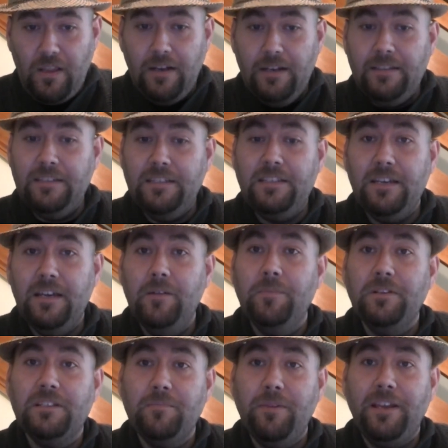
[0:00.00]
and
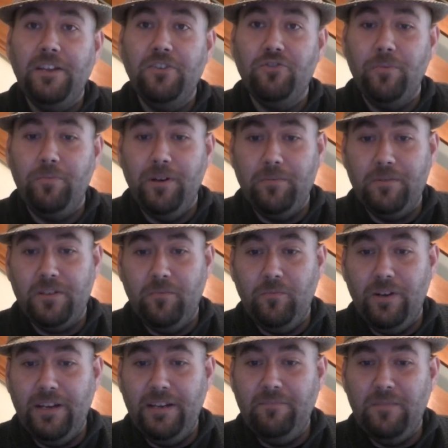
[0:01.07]
determined to make you trip up
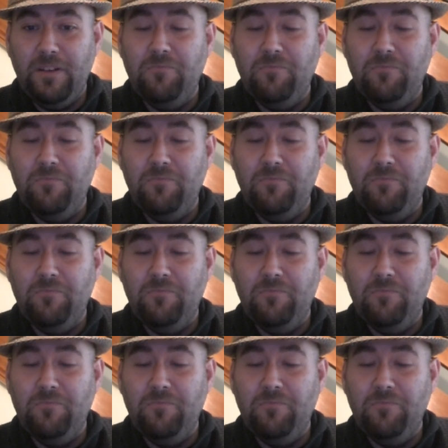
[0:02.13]
somewhere,